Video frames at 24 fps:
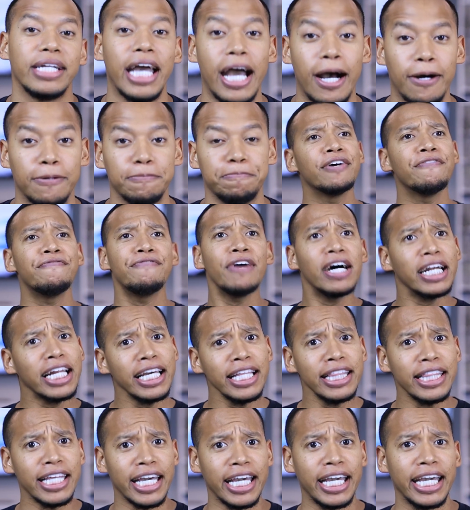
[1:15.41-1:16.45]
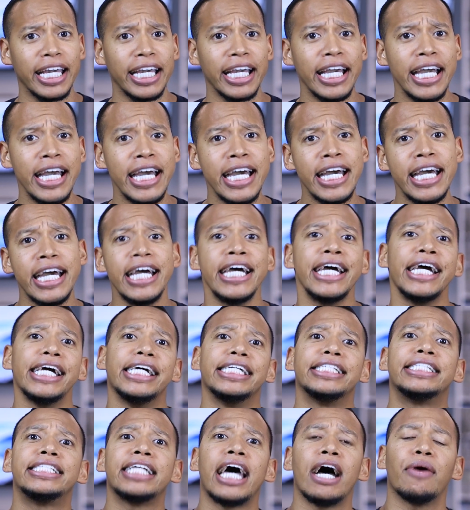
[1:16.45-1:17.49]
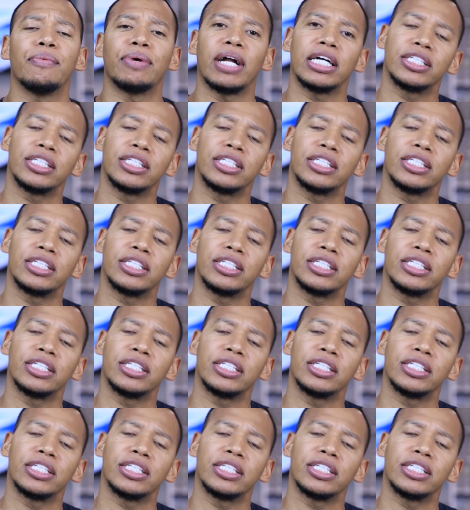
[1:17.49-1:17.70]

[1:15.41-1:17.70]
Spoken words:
Now, the funny thing is that